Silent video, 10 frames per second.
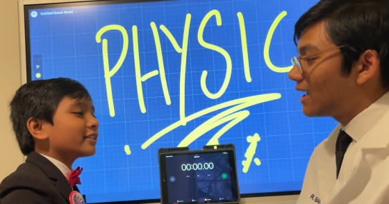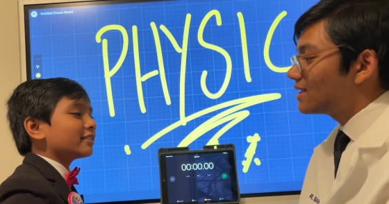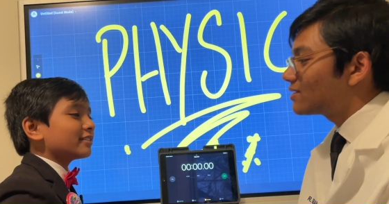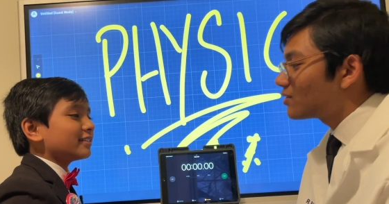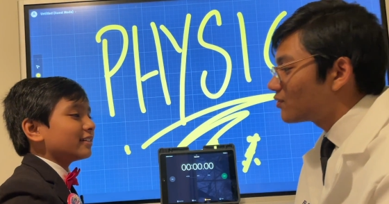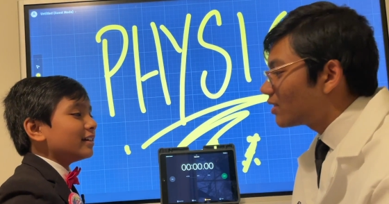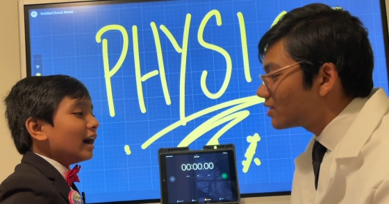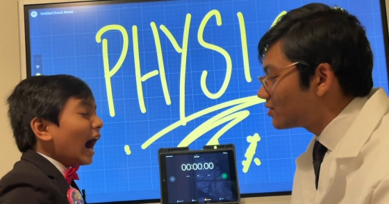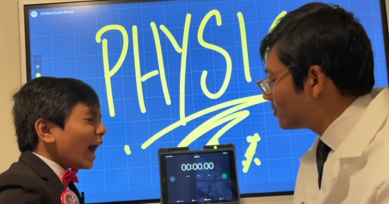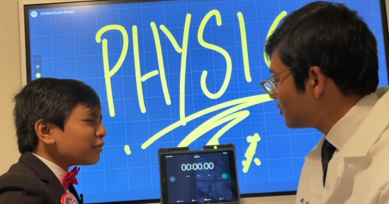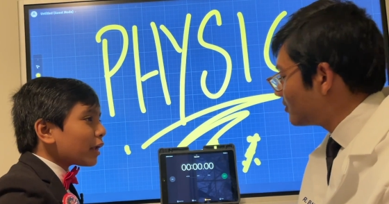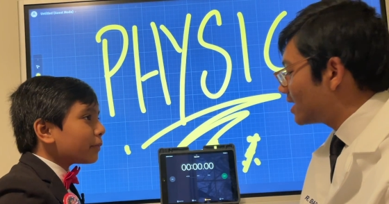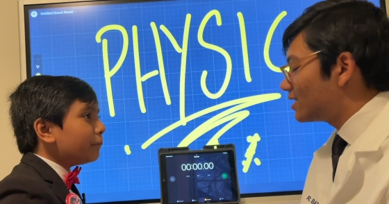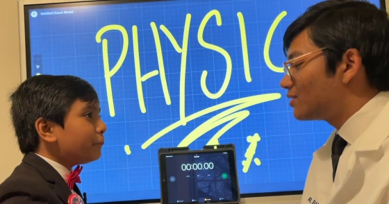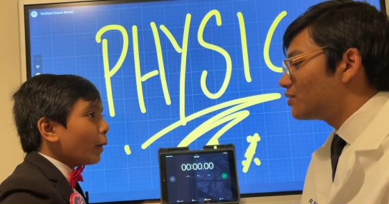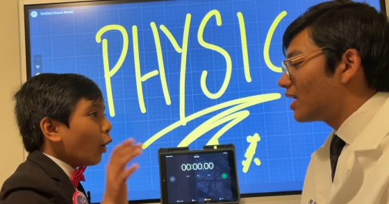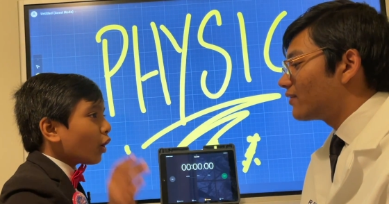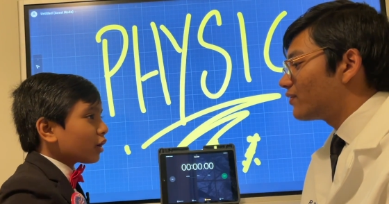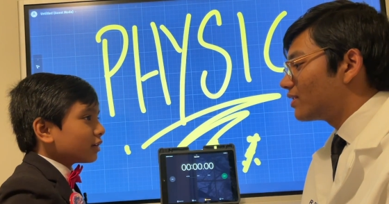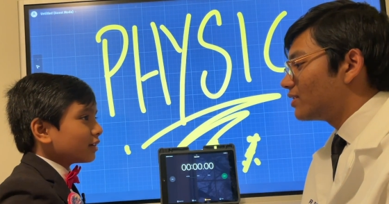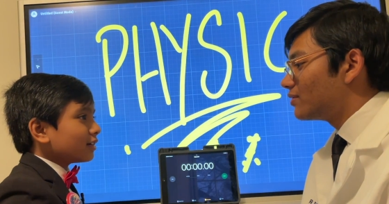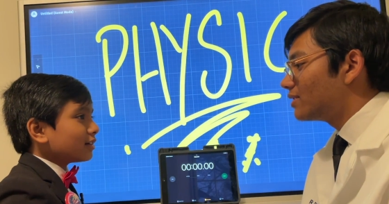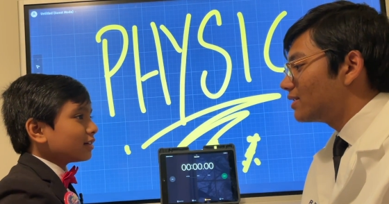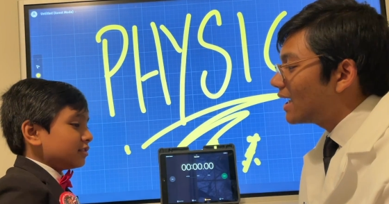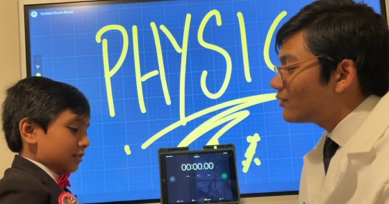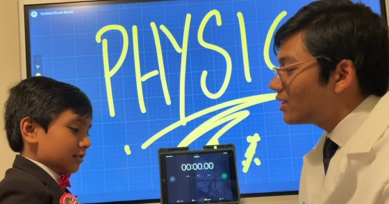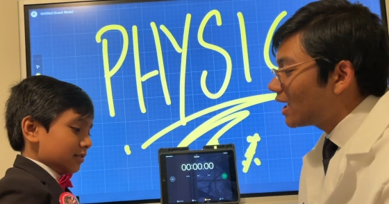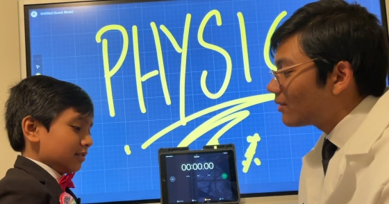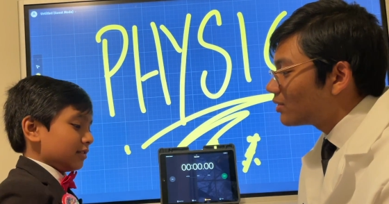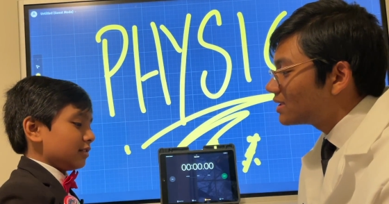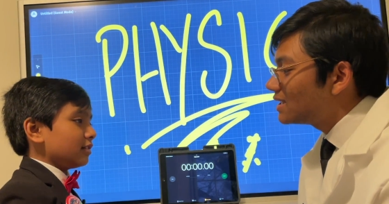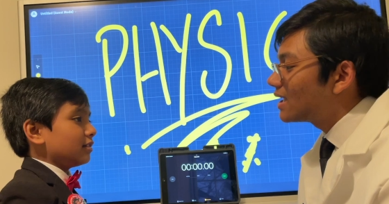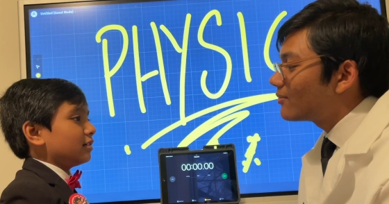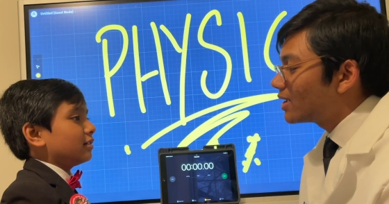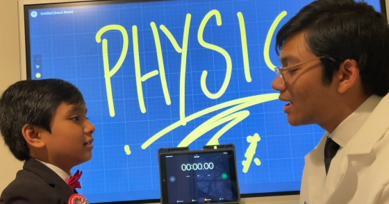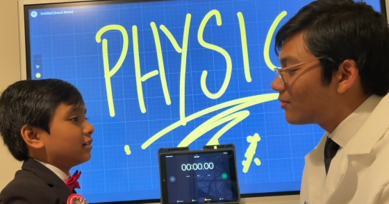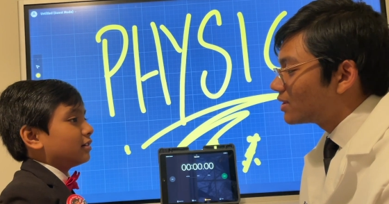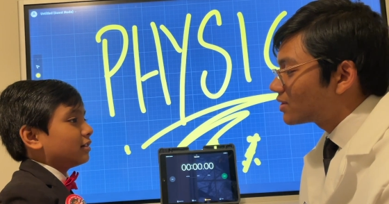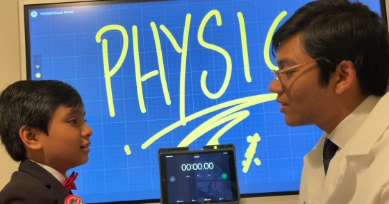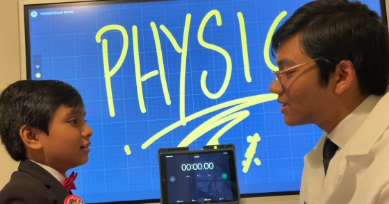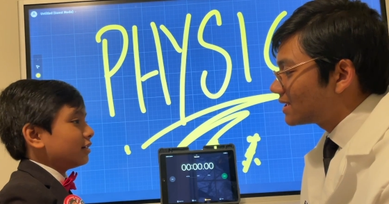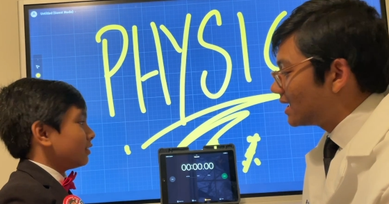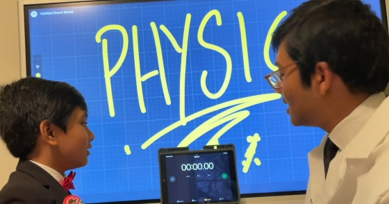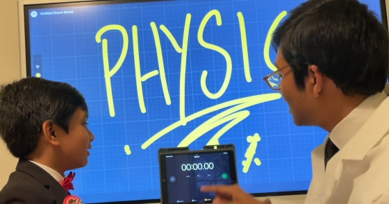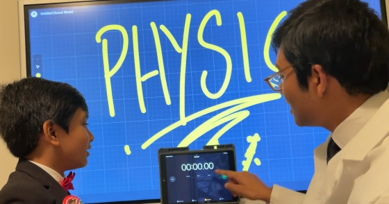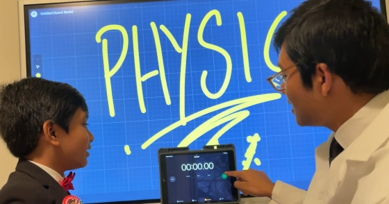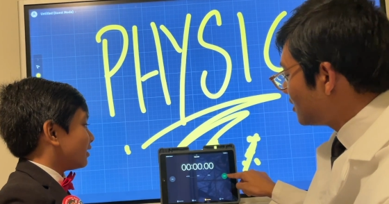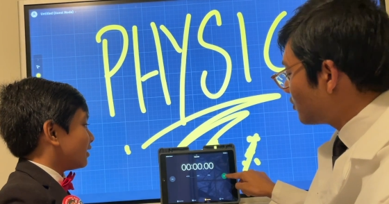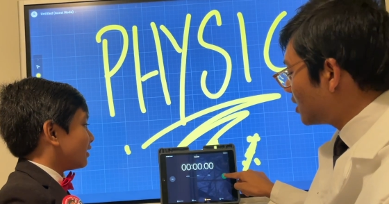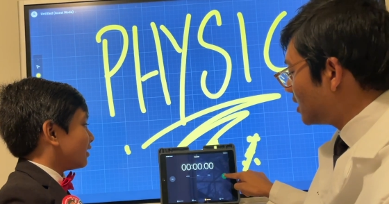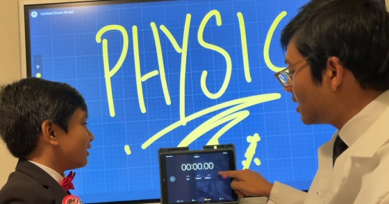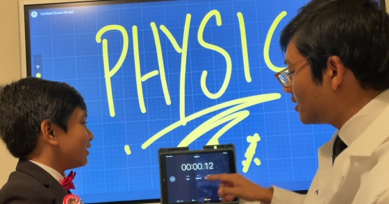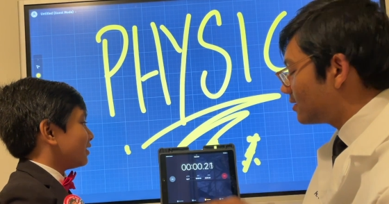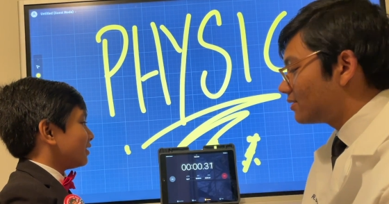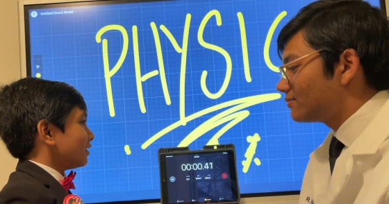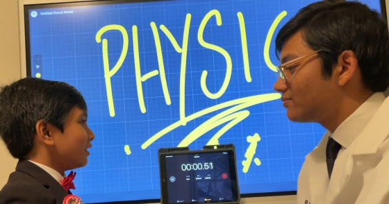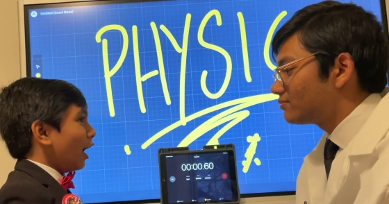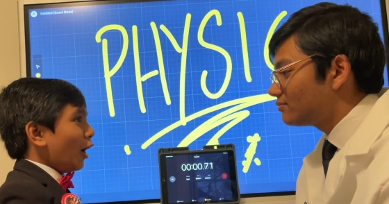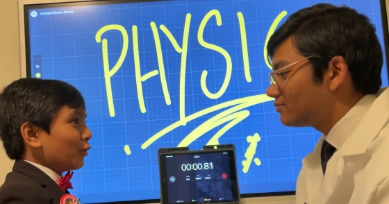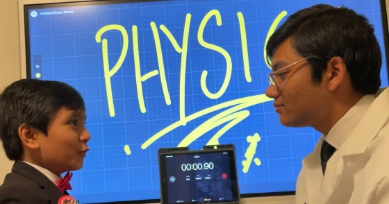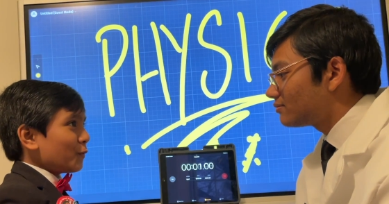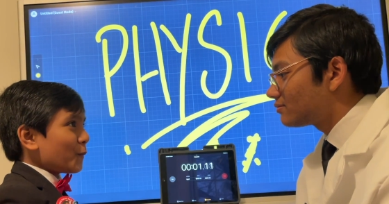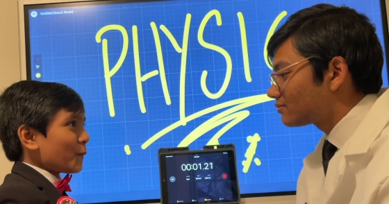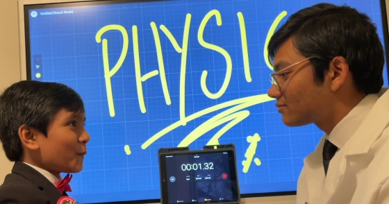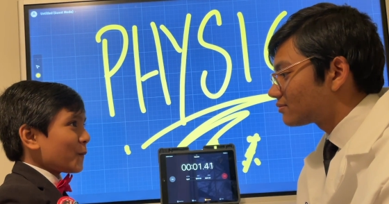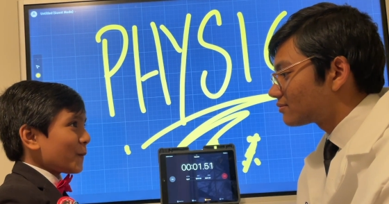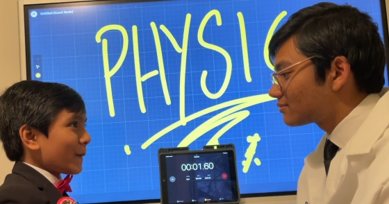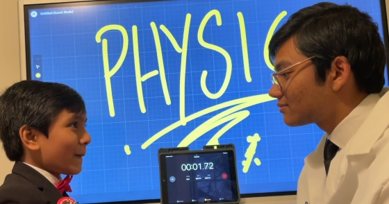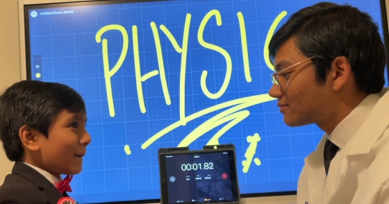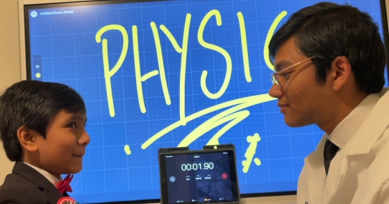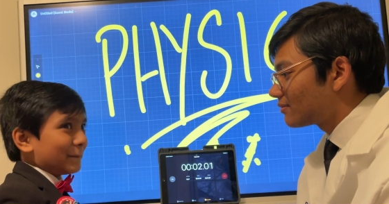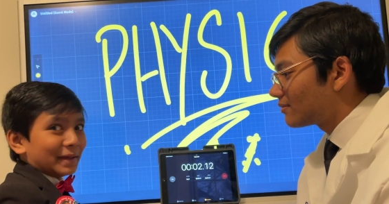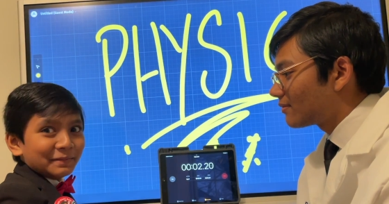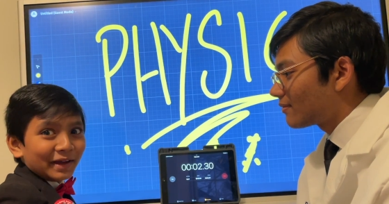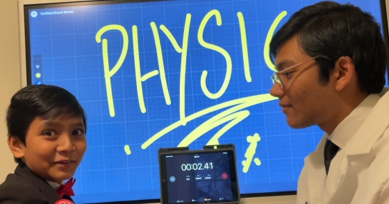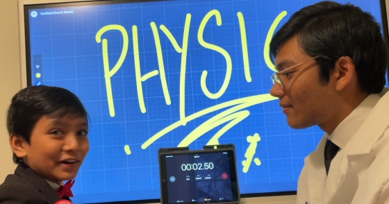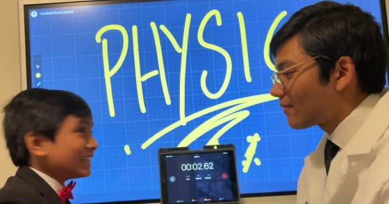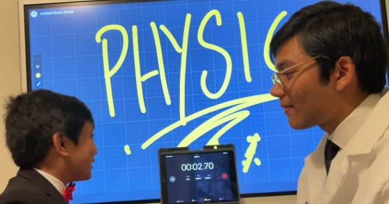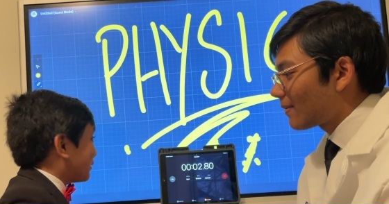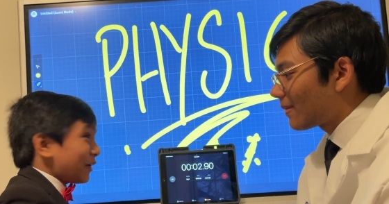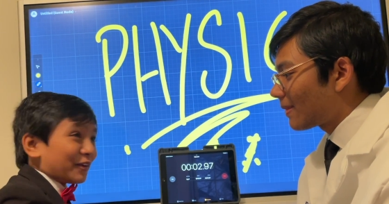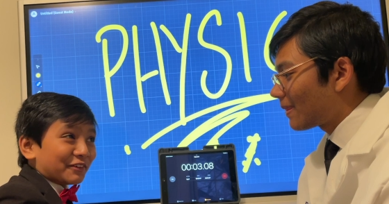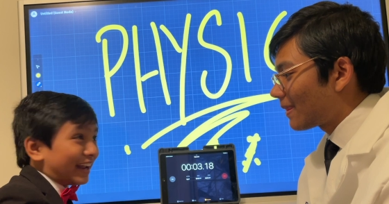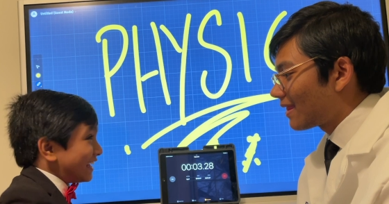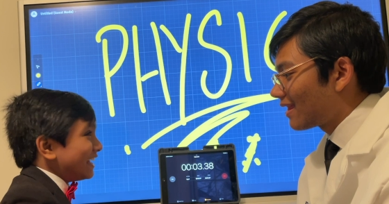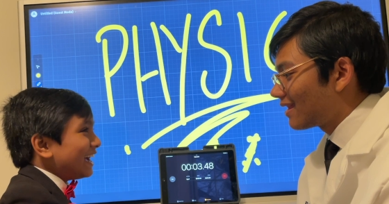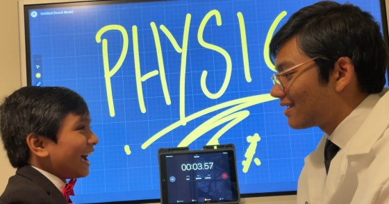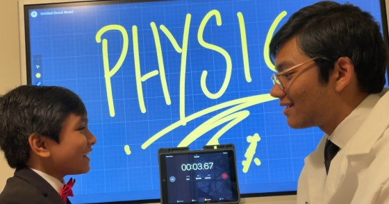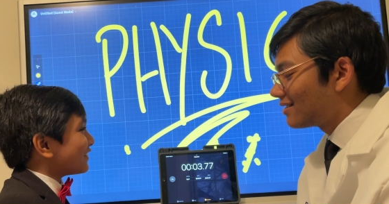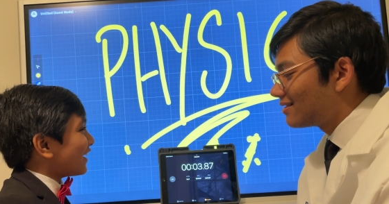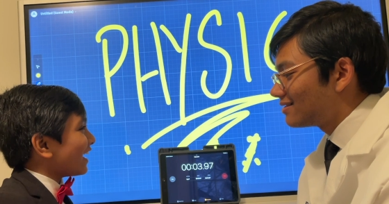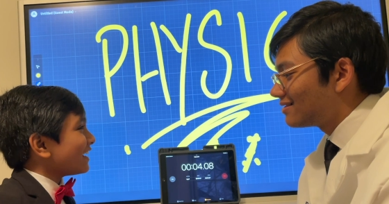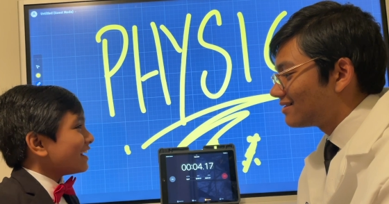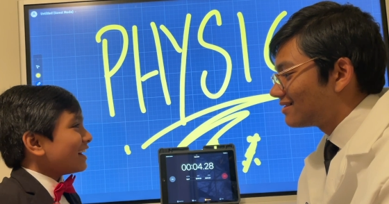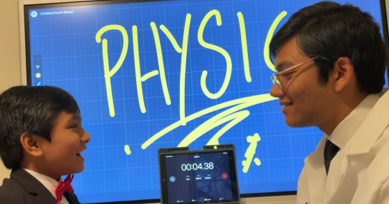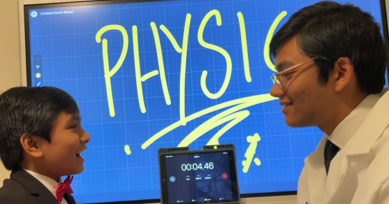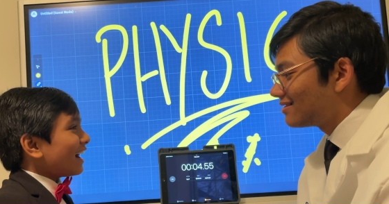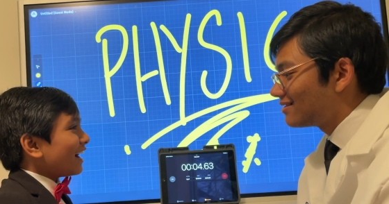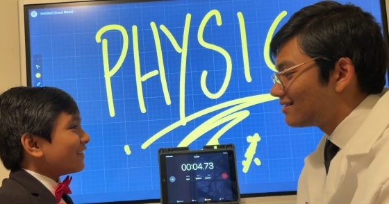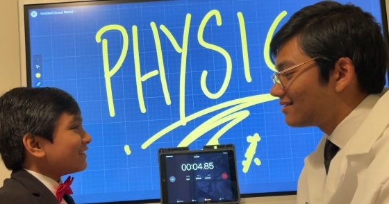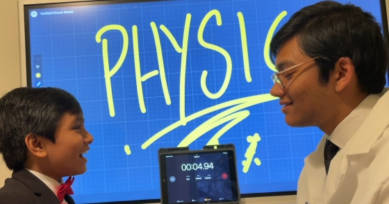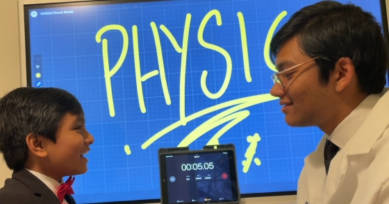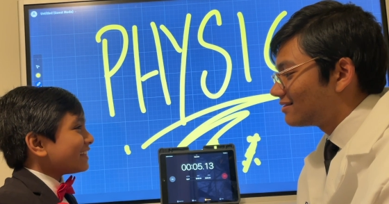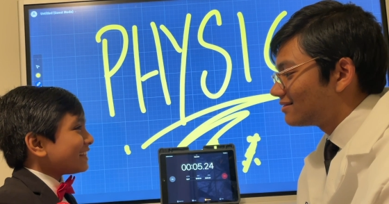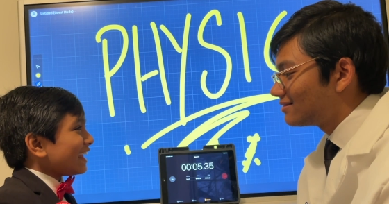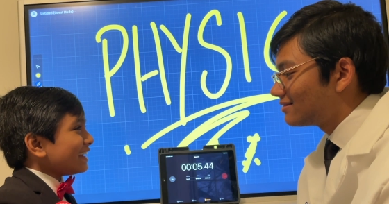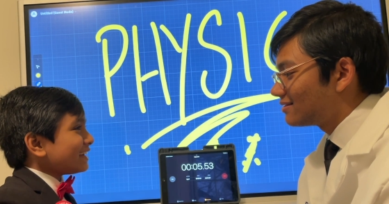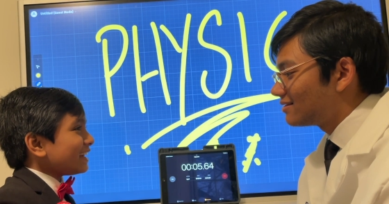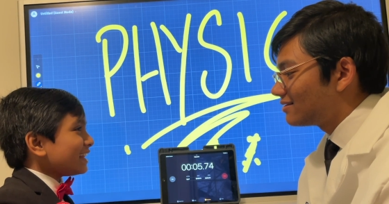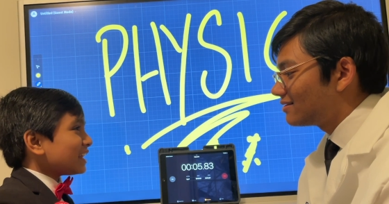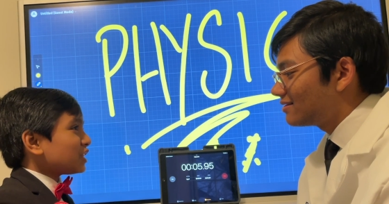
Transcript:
Speaker 1: I, I just don't want to I make it too hard for you. Edwin Hubble determined Hubble's constant in 1929.
Speaker 2: Oh. Maybe I wasn't born ready. Anyway, um, I think he